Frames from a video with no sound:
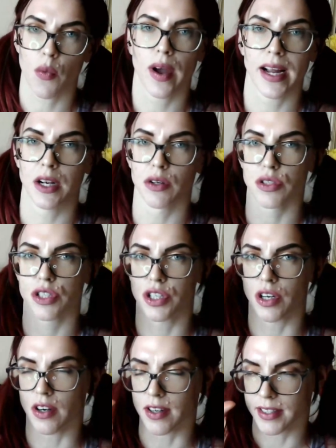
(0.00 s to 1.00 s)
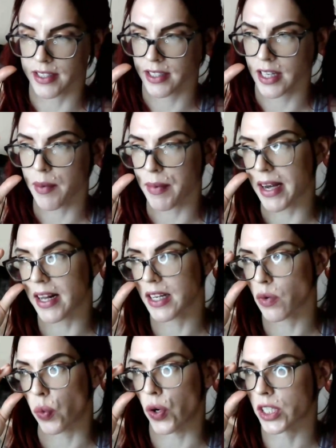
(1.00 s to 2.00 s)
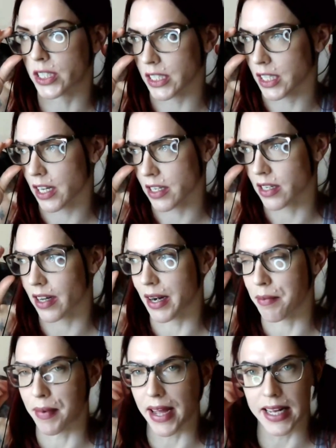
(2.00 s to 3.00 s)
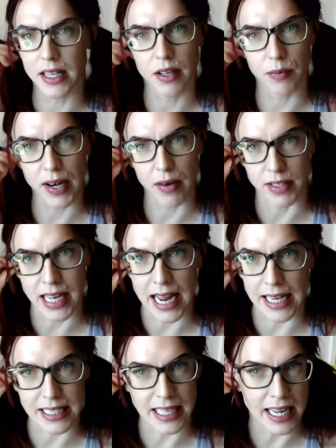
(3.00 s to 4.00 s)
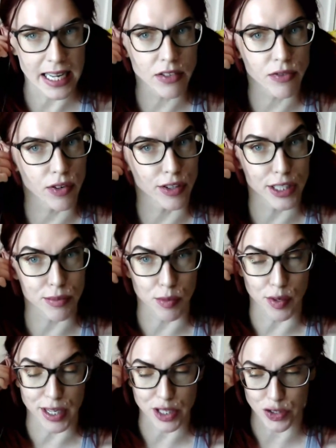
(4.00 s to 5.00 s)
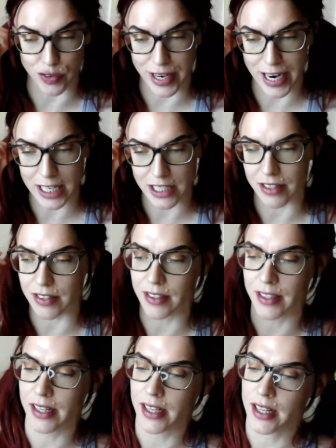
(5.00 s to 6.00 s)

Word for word: said weight loss chart, I mean, I did not watch this last night in bed when I was editing it for this morning to react to.